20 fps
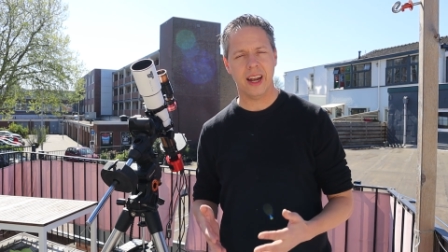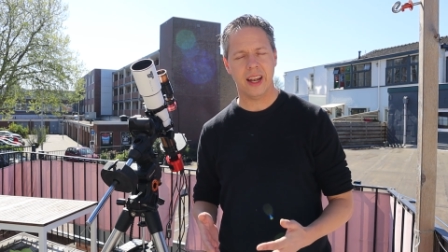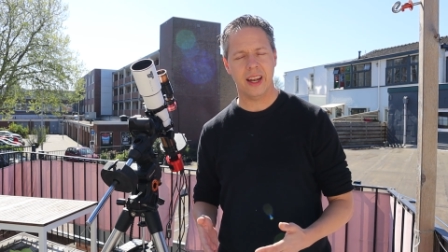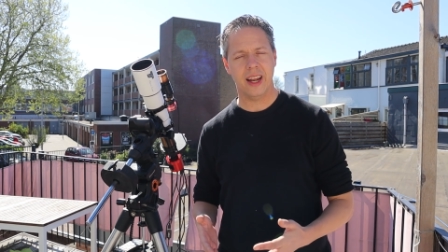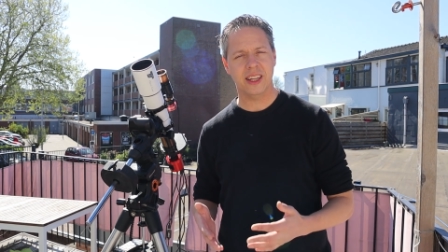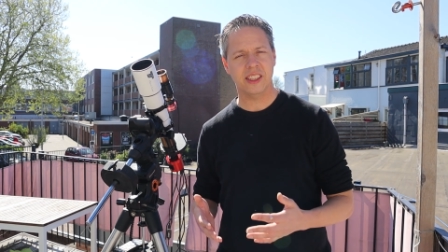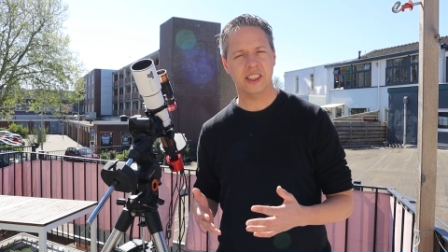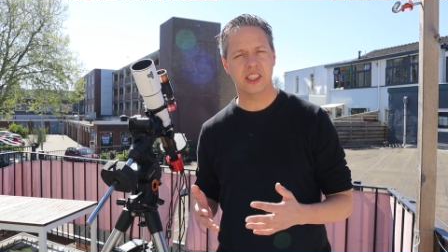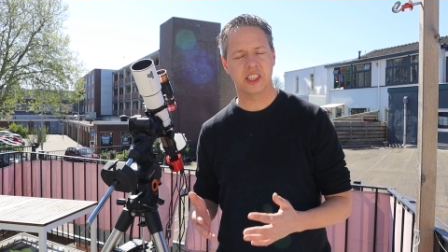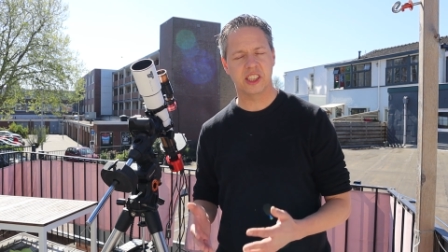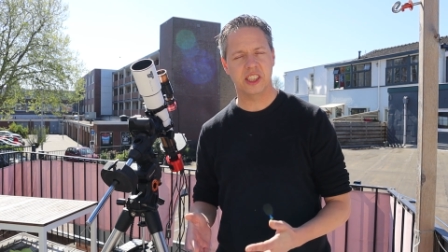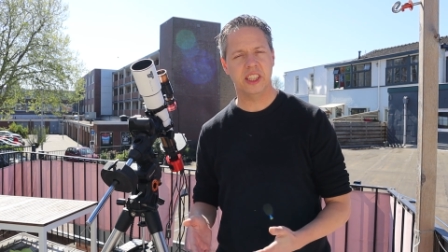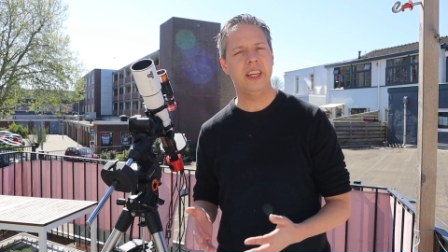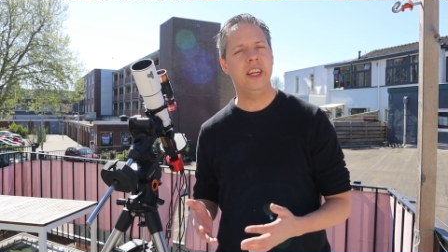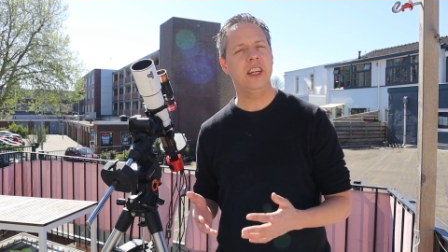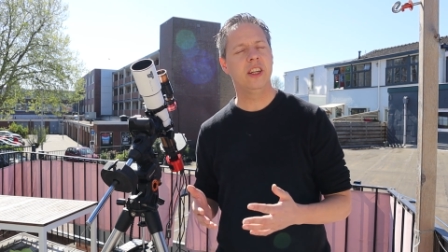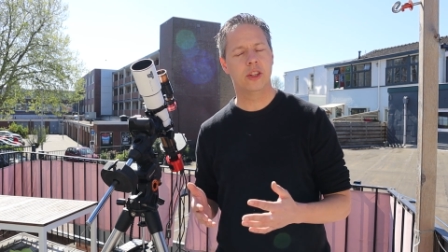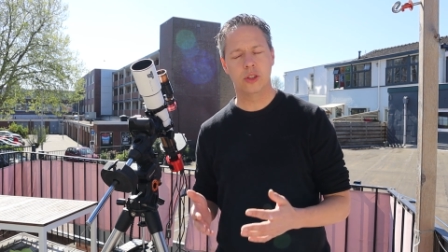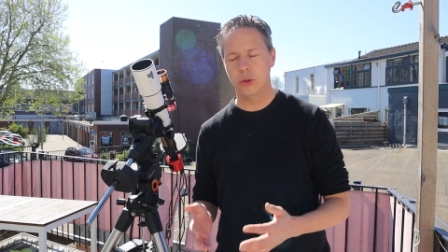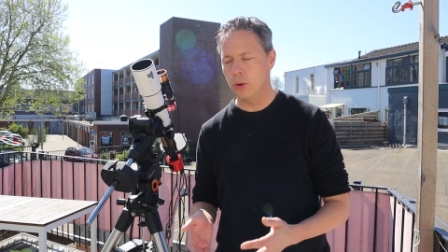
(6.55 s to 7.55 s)
Atlas
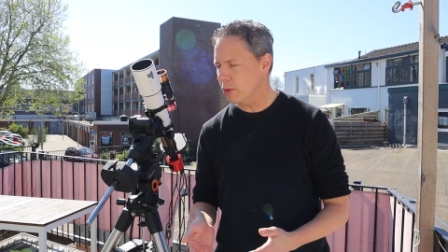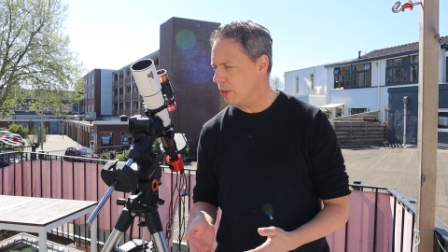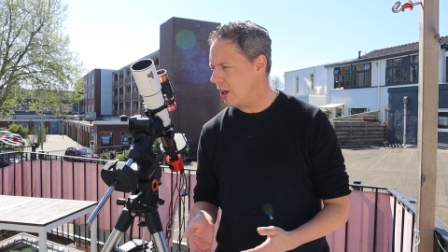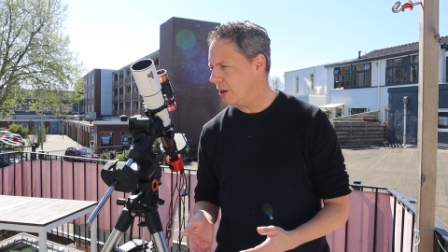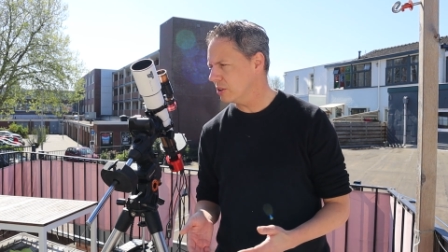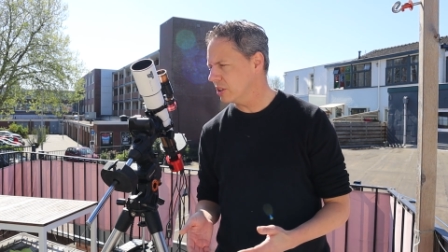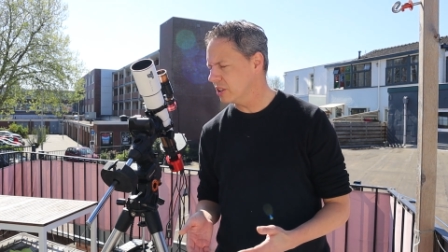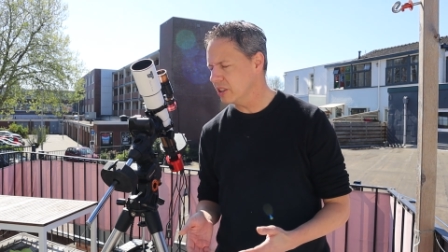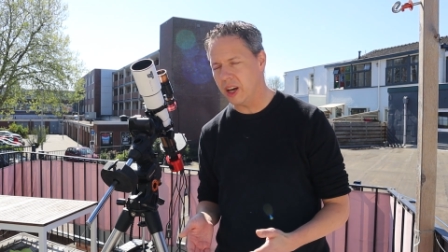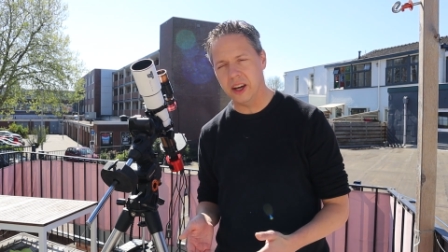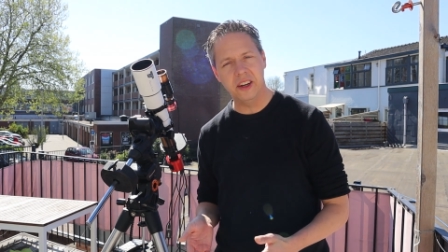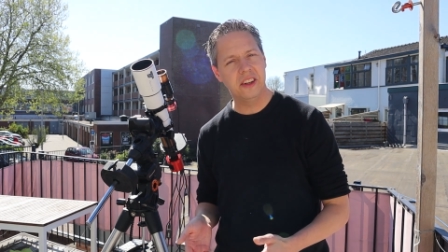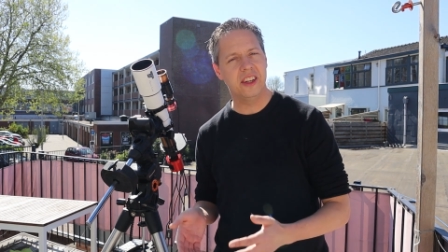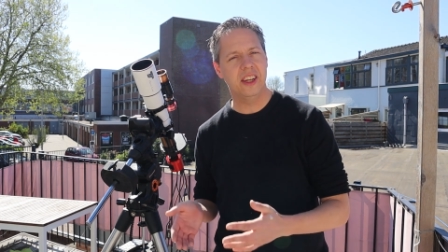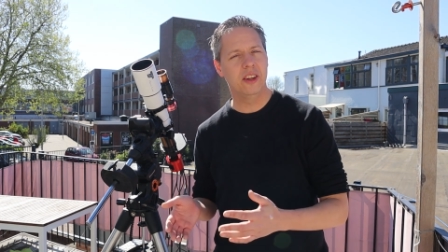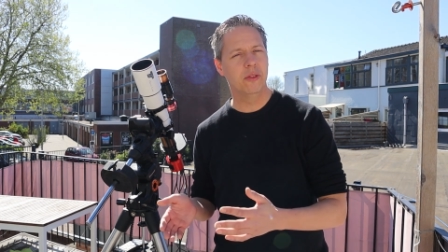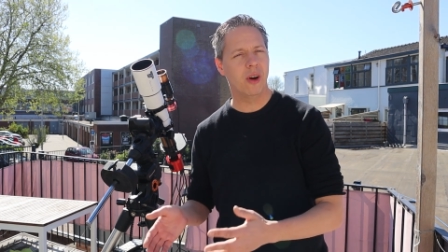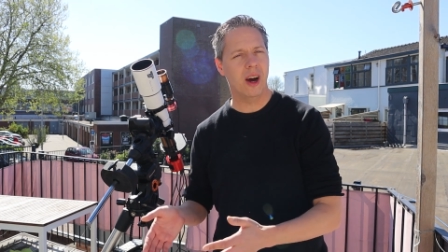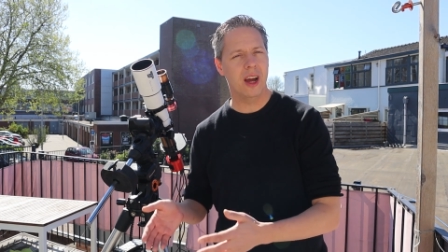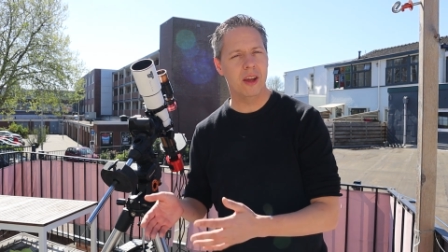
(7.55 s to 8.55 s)
C
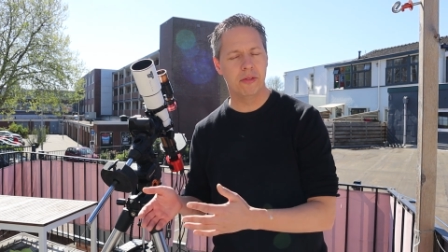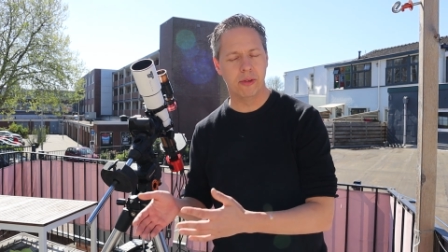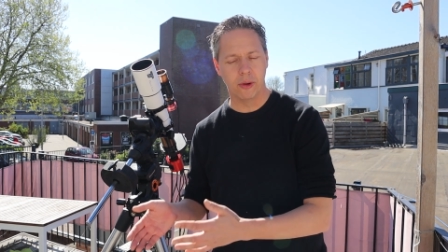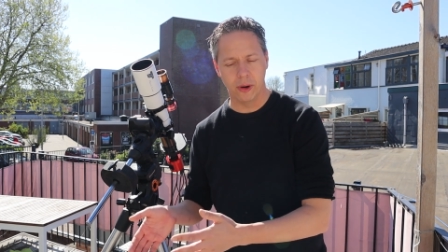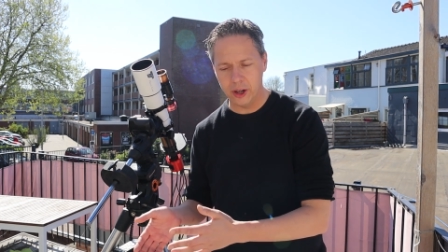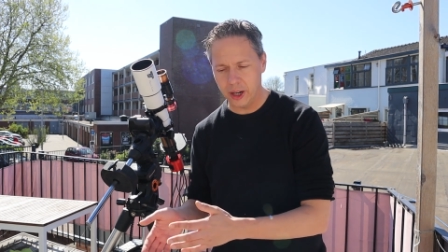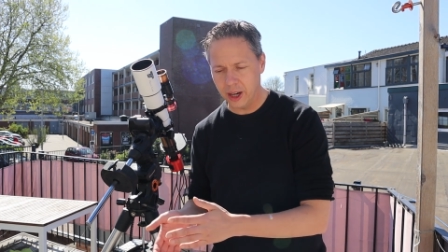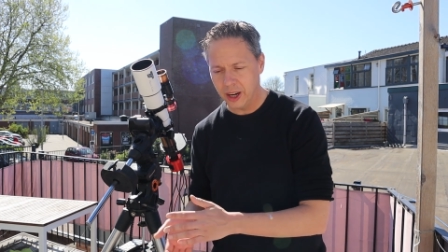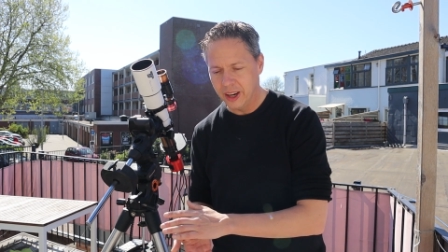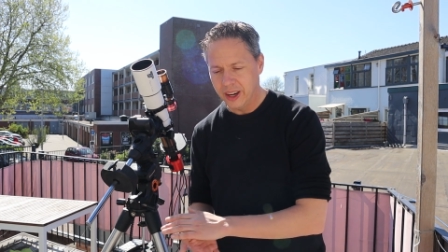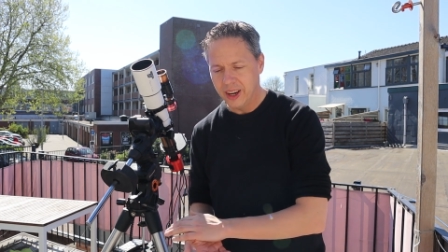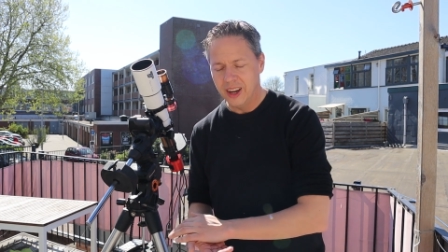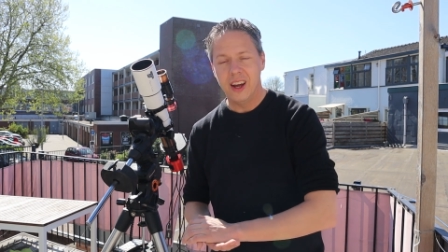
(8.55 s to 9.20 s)
2019Y4.